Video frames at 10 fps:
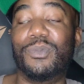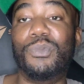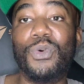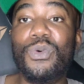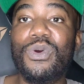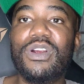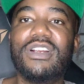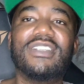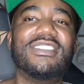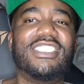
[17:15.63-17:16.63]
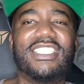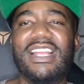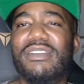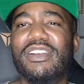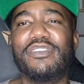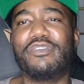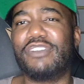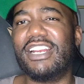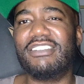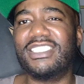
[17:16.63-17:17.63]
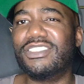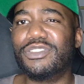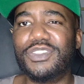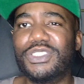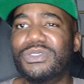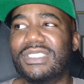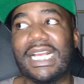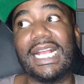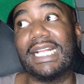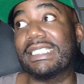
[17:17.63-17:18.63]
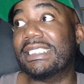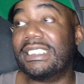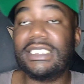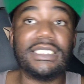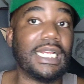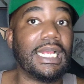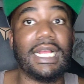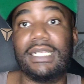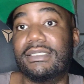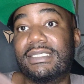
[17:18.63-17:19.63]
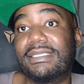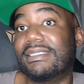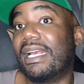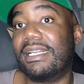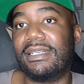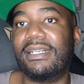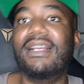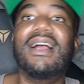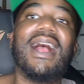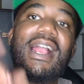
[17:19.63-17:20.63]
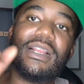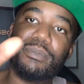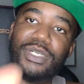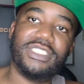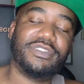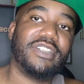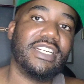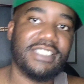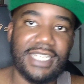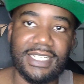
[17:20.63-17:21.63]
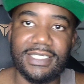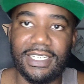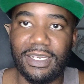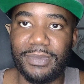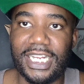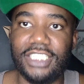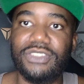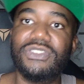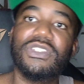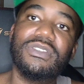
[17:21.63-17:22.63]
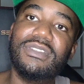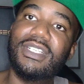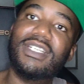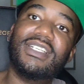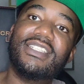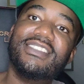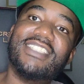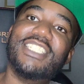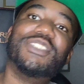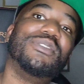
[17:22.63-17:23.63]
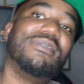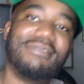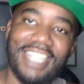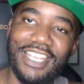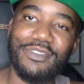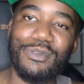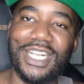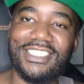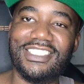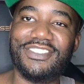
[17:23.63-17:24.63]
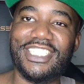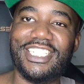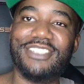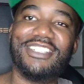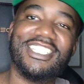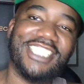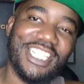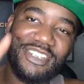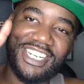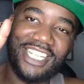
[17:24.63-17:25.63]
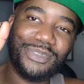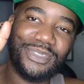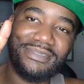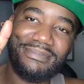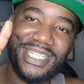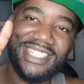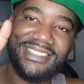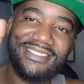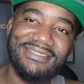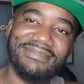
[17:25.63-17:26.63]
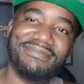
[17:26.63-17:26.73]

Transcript: more generic fragrance reviews. I got niche, I got designer, I got a bunch of fragrance content coming at you. So stay tuned. Thank you for watching this video. I'll check you in the next one. Peace.